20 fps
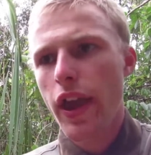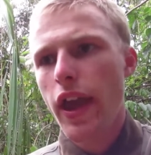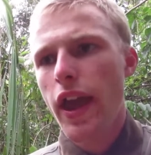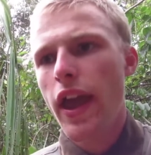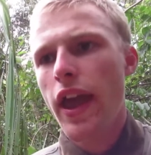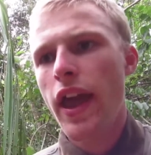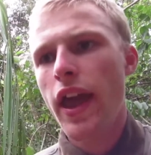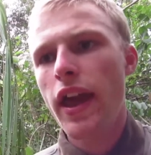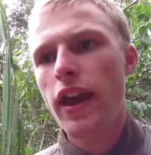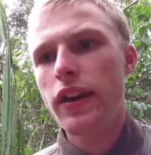
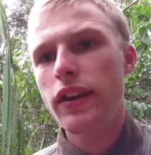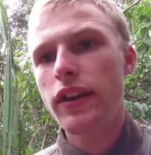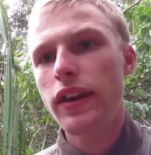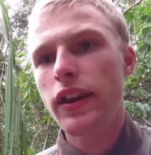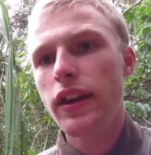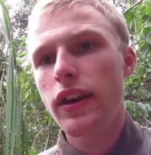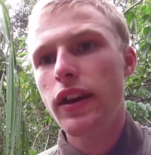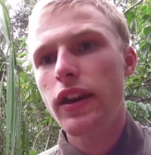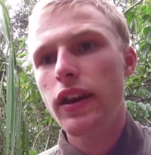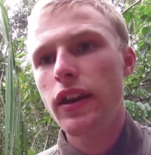And
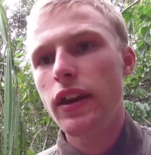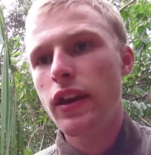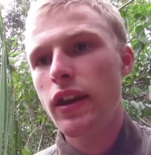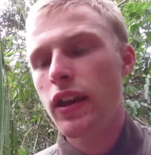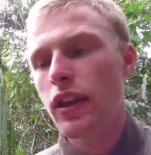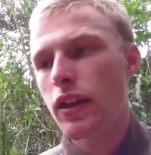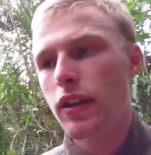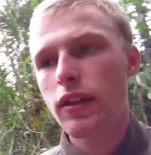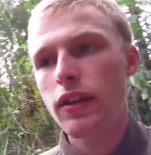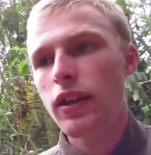
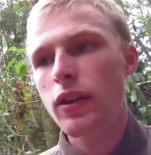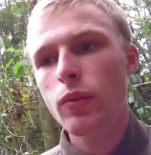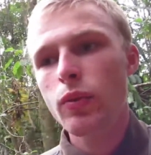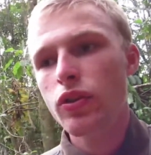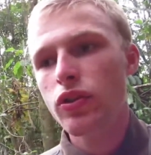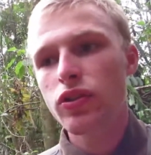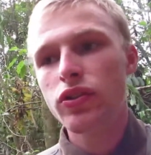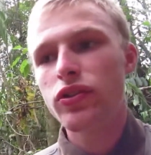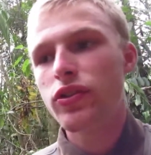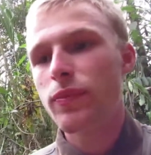
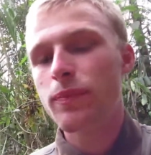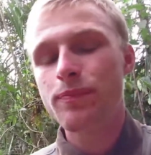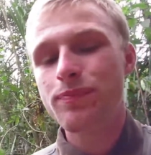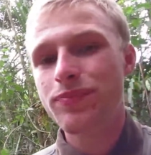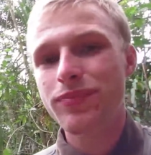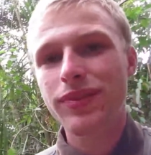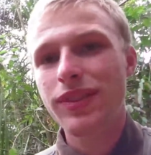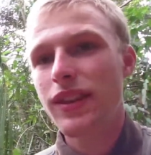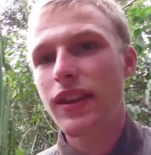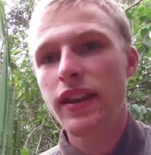
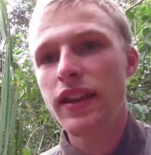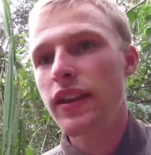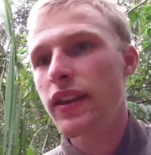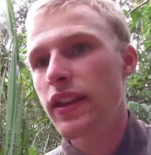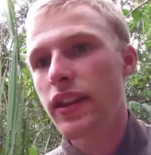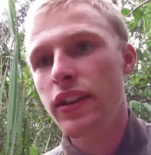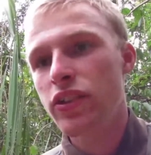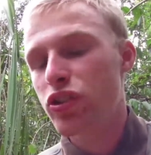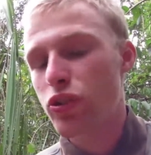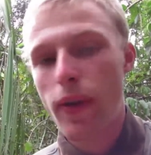
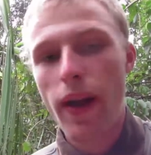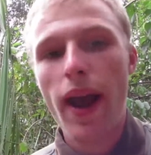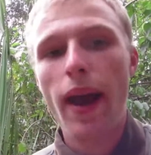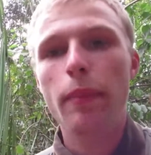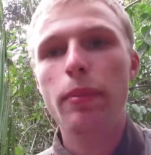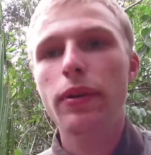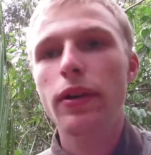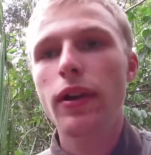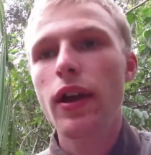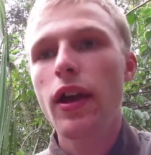it's
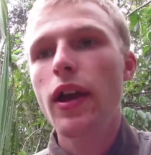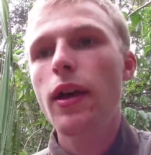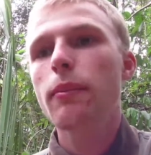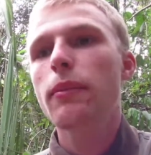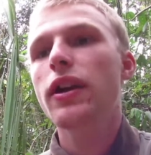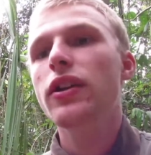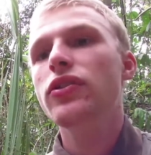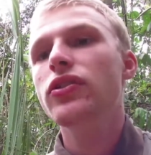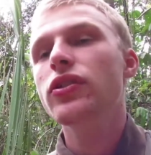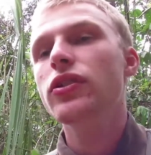crap.
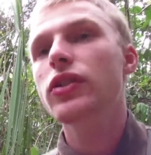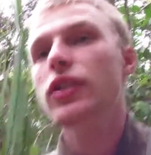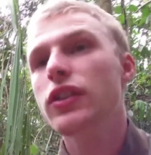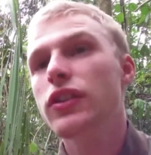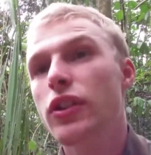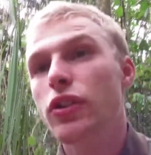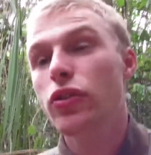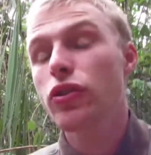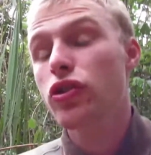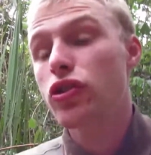Basically,
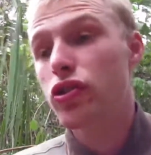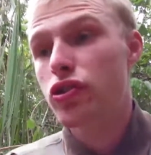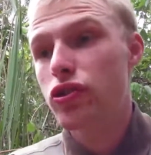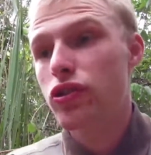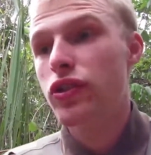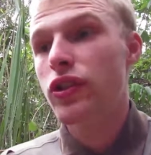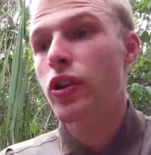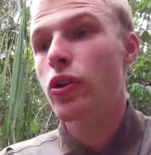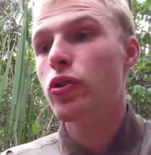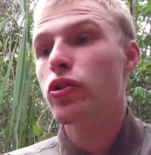there is
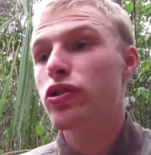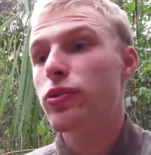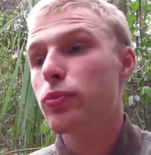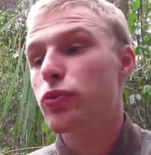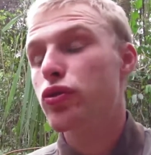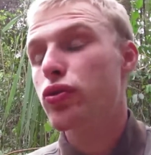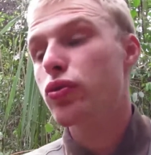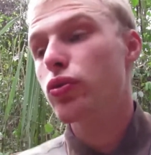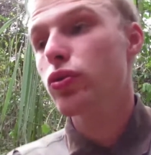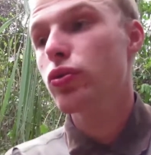some
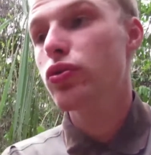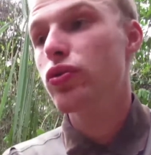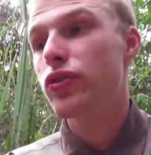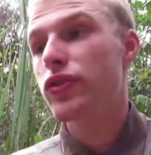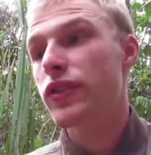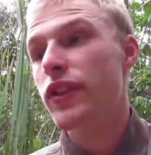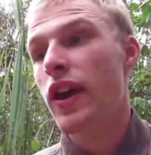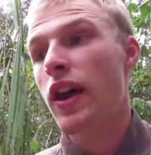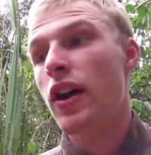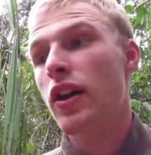truth
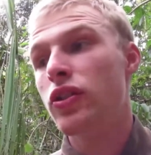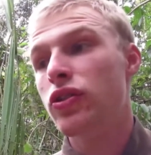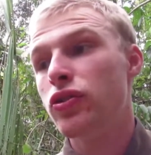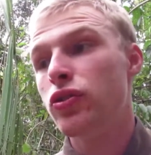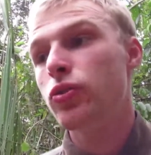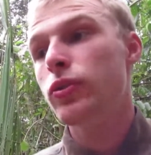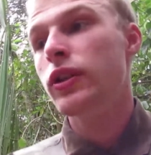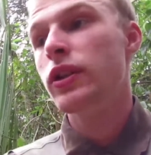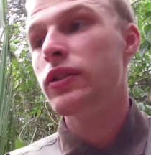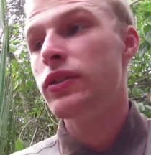
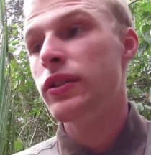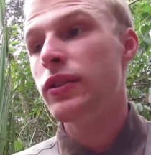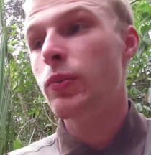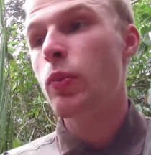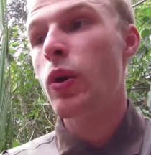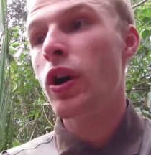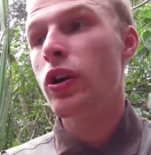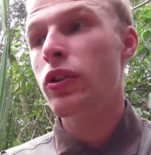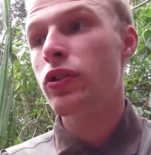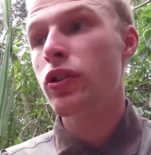to it,
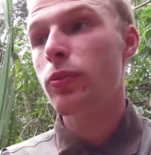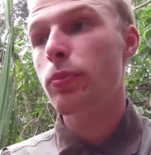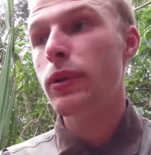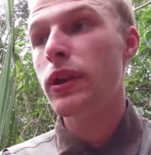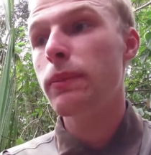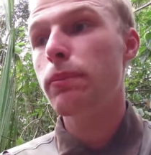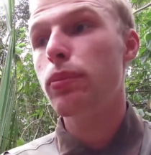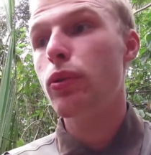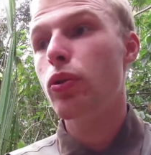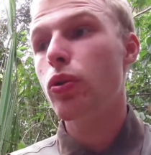where there are
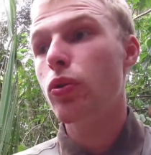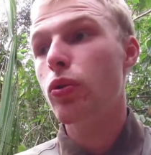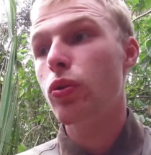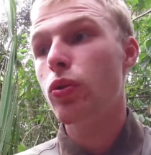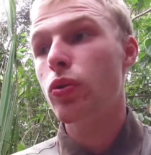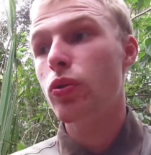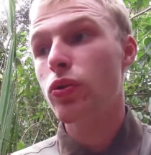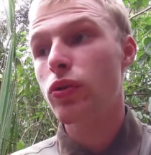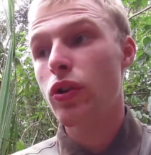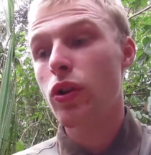people
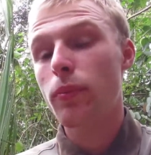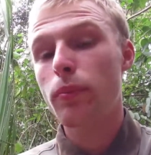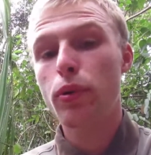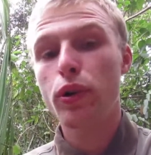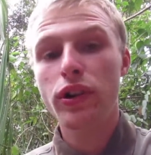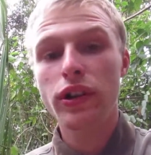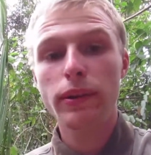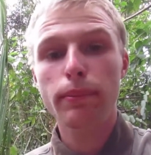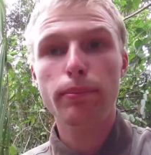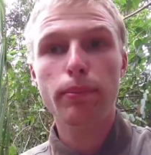
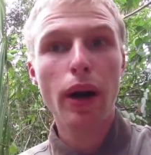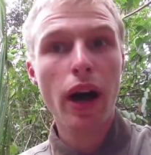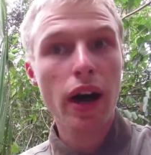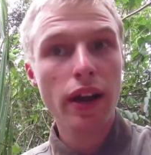putting